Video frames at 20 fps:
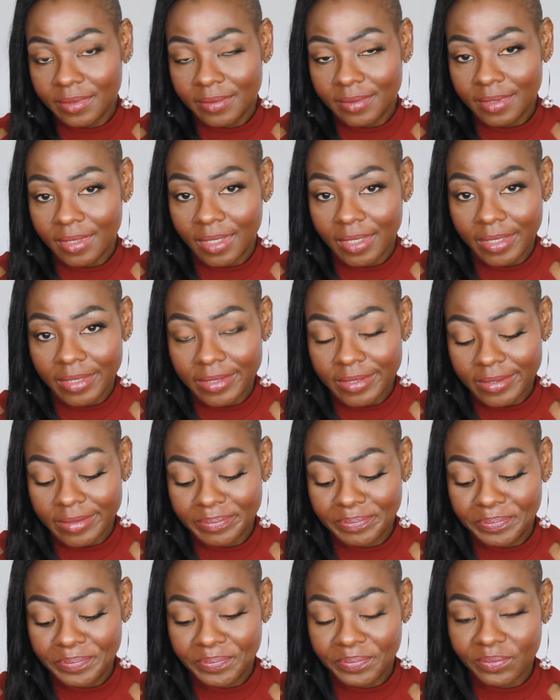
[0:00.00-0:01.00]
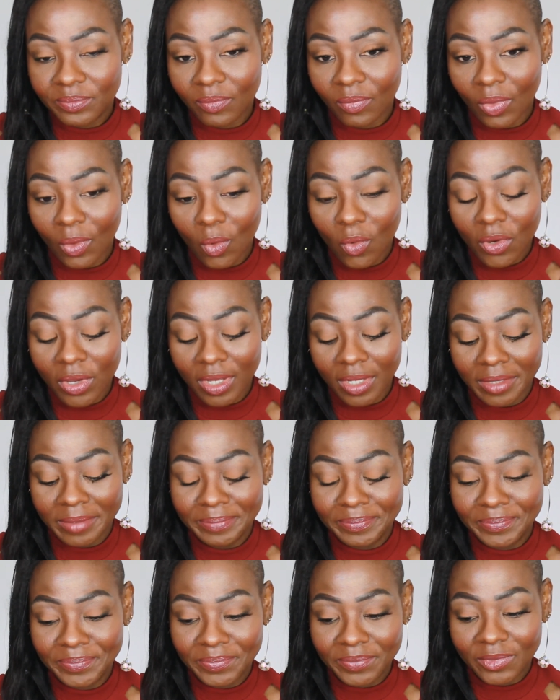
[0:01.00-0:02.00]
Guys, okay,
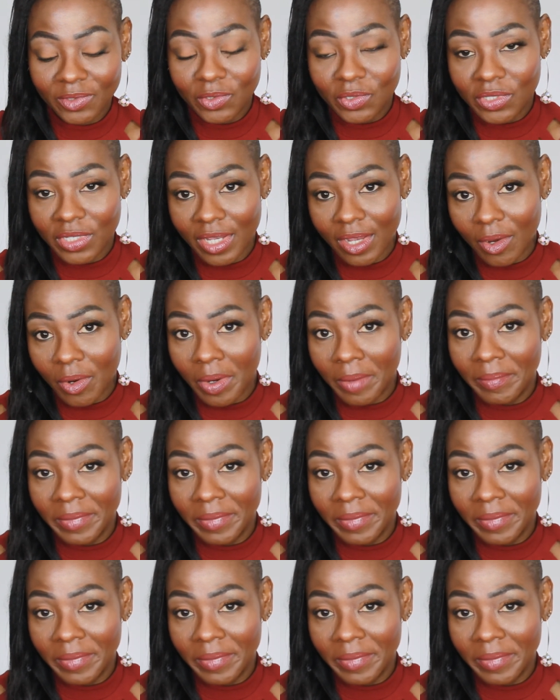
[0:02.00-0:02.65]
you see how I'm